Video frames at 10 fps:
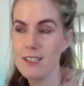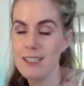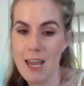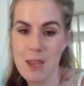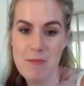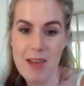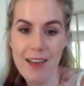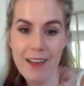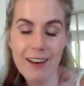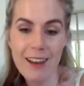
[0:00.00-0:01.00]
stay in
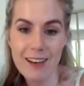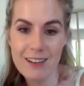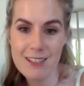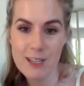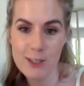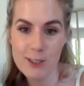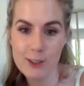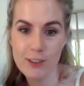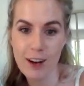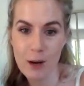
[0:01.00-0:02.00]
bed
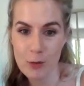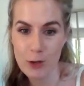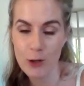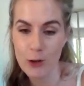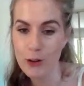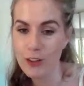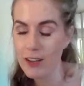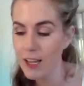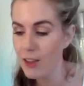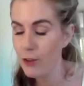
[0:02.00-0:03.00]
until I put it on.
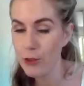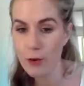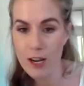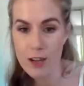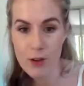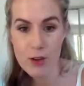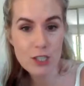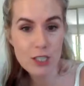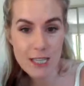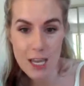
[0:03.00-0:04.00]
The three of those,
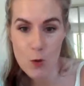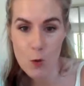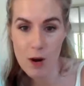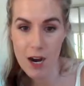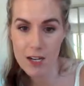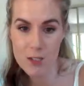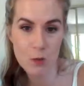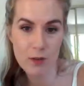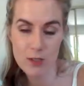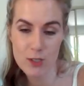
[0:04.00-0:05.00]
just equal parts,
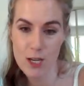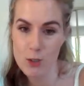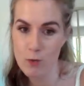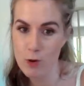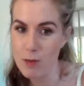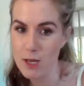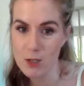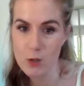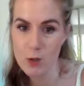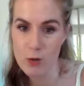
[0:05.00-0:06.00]
whatever size your room is,
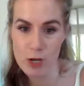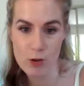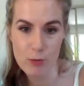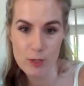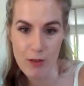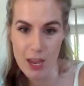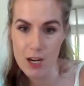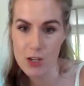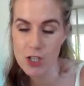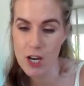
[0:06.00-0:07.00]
2-3 drops of
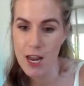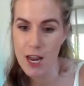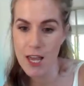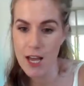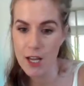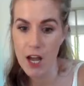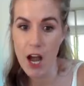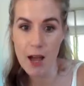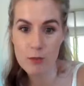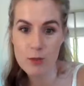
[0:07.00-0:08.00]
each.
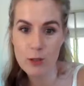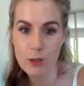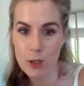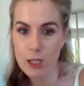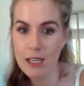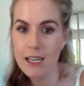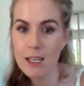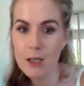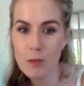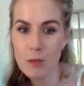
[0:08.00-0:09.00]

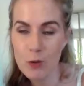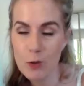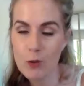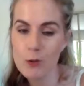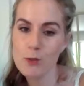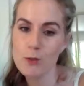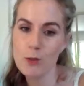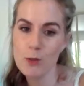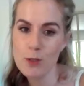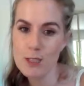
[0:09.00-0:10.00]
Absolutely
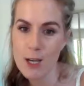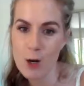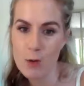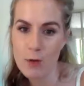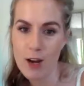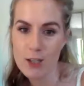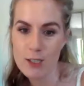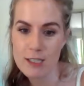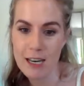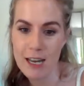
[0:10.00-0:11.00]
beautiful to help you find
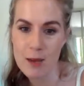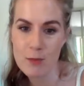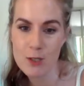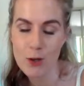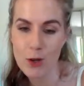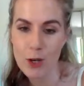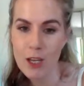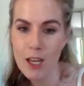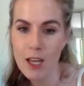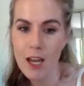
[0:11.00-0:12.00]
your sleep. So
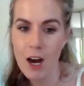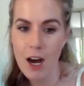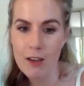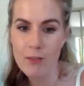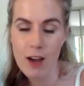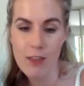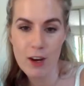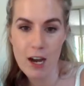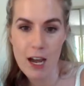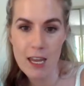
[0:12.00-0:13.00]
I find
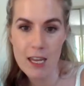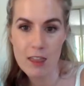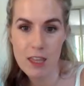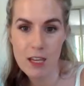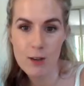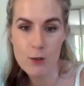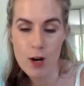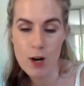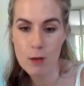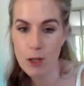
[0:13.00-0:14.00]
that I think,
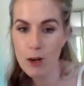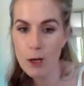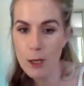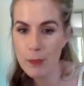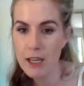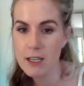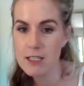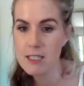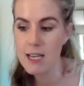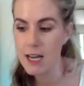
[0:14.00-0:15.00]
dream a lot, and